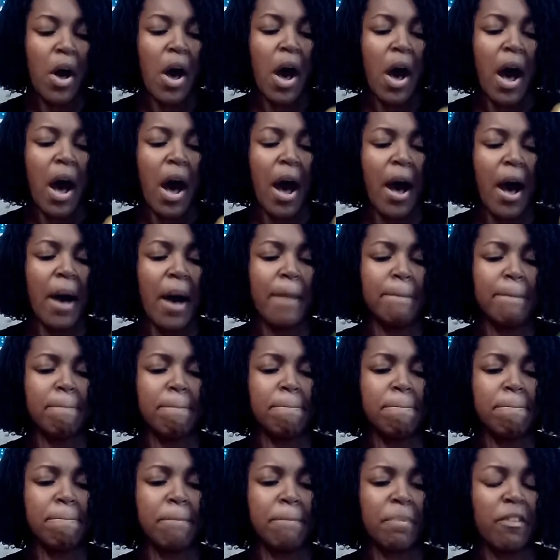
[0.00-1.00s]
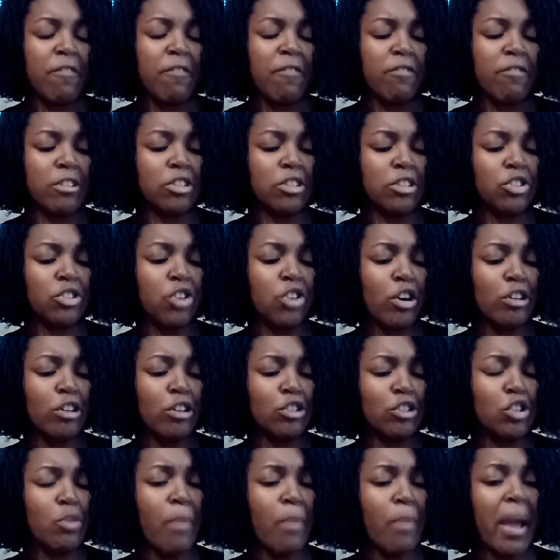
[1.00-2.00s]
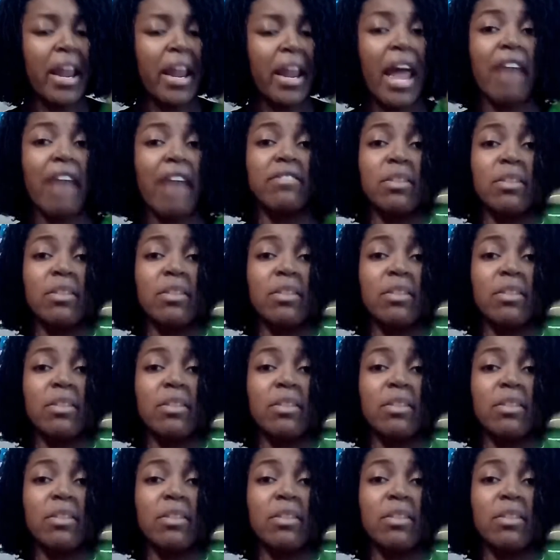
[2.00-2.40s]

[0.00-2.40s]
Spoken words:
for starters, you might have